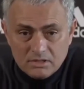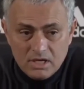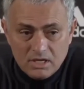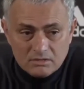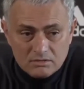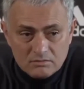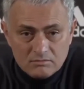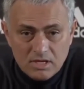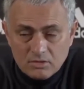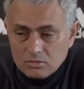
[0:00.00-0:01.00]
analyze.
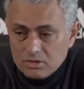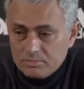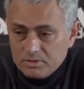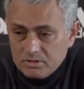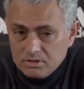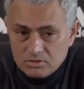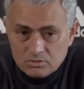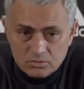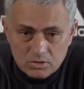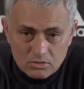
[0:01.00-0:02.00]
My goalkeeper
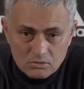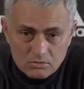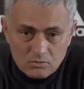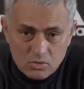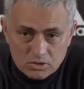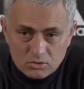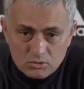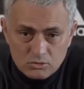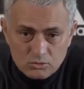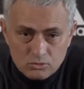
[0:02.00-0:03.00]
needs to know
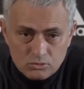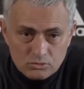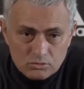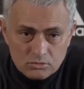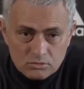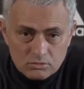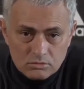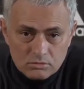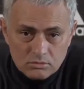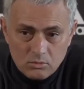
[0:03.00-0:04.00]
what to do
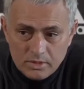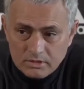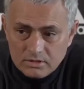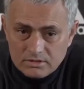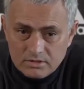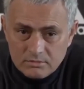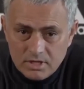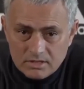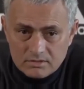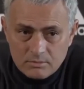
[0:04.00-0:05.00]
when his
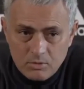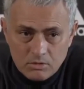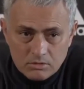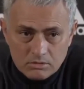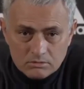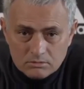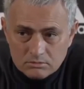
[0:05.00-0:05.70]
team has the ball.